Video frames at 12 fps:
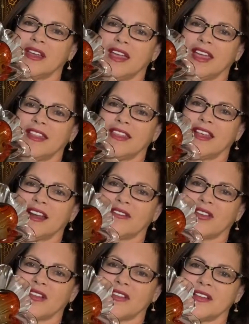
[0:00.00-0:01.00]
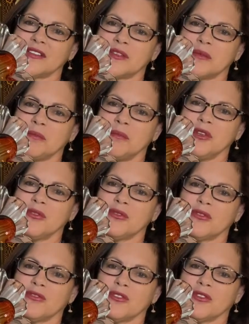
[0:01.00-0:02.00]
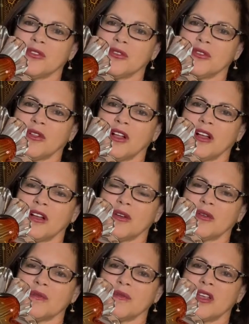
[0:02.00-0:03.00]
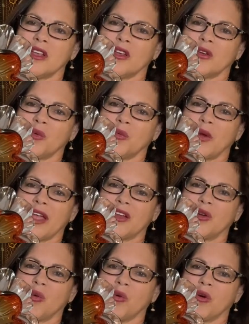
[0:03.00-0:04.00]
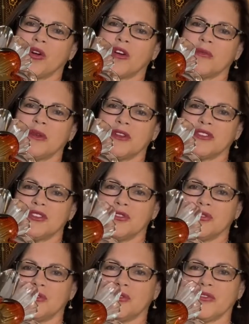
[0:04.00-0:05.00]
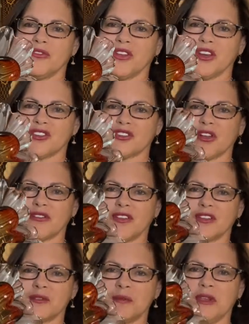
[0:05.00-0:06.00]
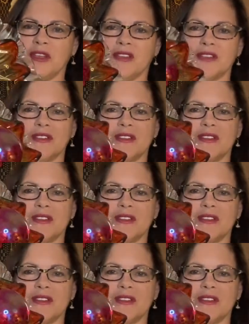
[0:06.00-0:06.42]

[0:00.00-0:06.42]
And then I've got this beautiful red orb to finish off this piece.